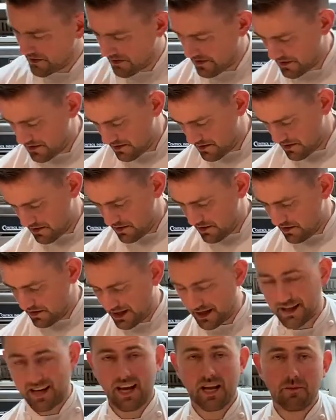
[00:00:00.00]
and
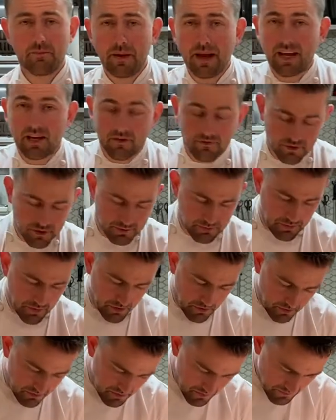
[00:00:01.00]
then get the back of a
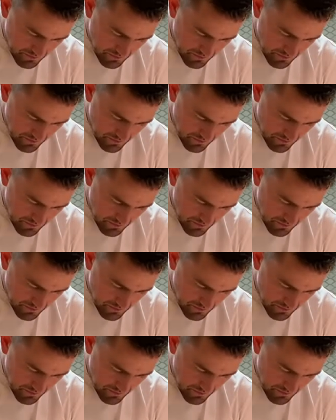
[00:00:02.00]
spoon,